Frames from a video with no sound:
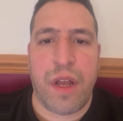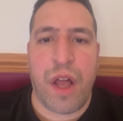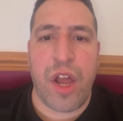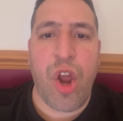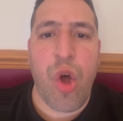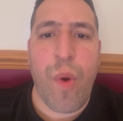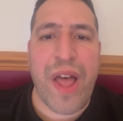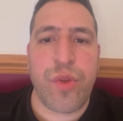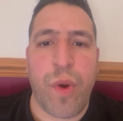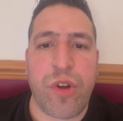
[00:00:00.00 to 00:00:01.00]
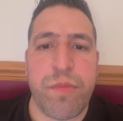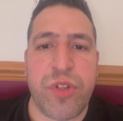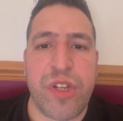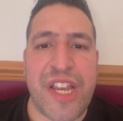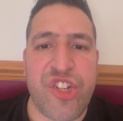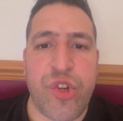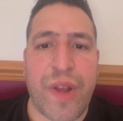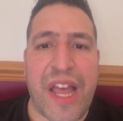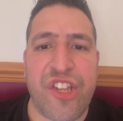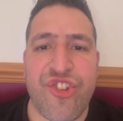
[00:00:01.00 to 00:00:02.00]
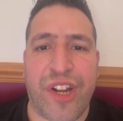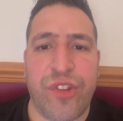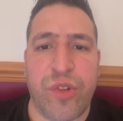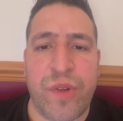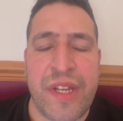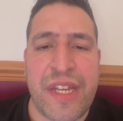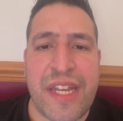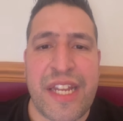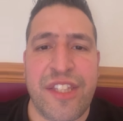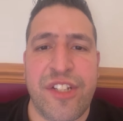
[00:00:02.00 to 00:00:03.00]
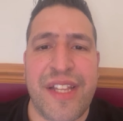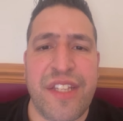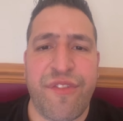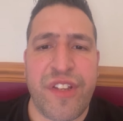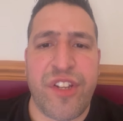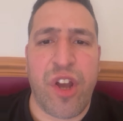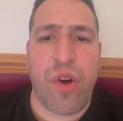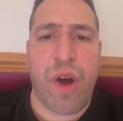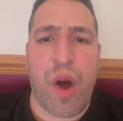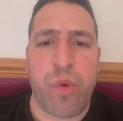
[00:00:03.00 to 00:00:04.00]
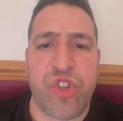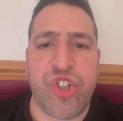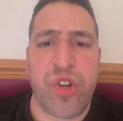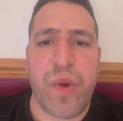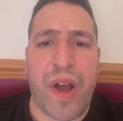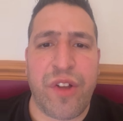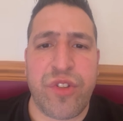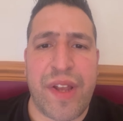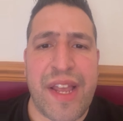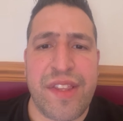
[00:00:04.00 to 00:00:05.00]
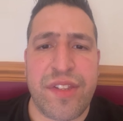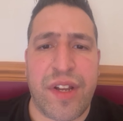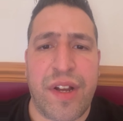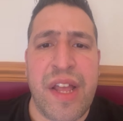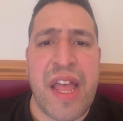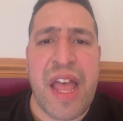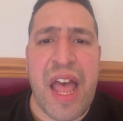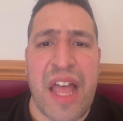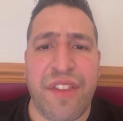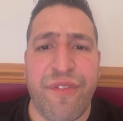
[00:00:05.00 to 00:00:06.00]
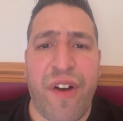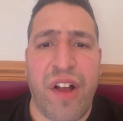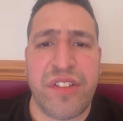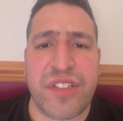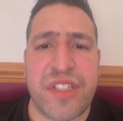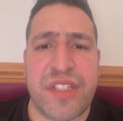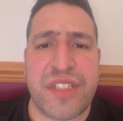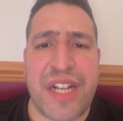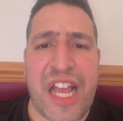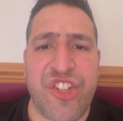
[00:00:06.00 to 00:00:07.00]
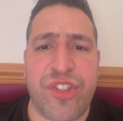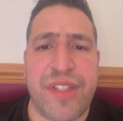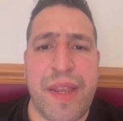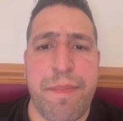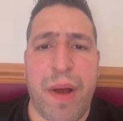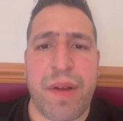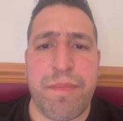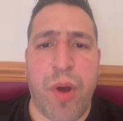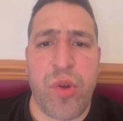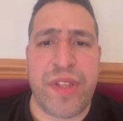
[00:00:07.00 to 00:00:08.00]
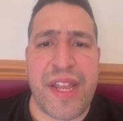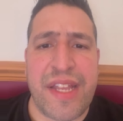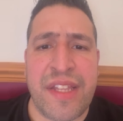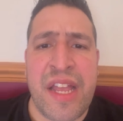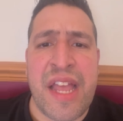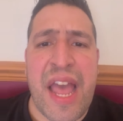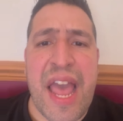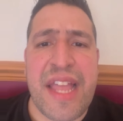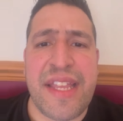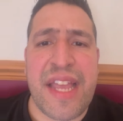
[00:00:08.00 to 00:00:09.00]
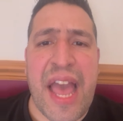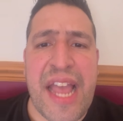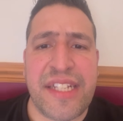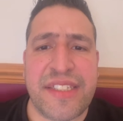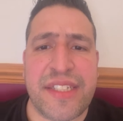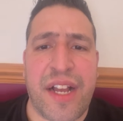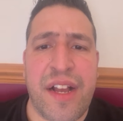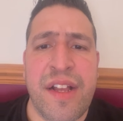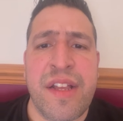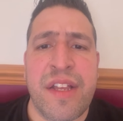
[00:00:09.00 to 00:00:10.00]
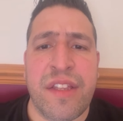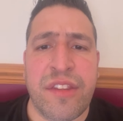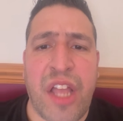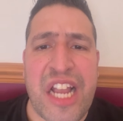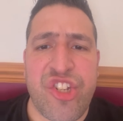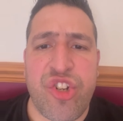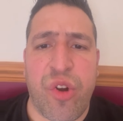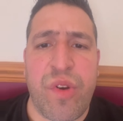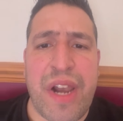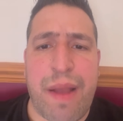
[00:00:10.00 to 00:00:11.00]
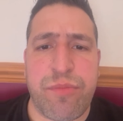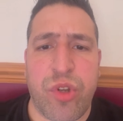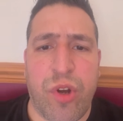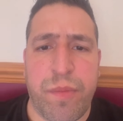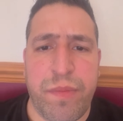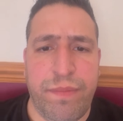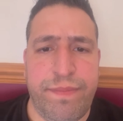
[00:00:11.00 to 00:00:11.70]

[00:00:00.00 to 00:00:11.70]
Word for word: Hello and welcome to Yes You Can channel. In today's video, I will show you how to enter advanced slash debug mode in any Acer Nitro laptop.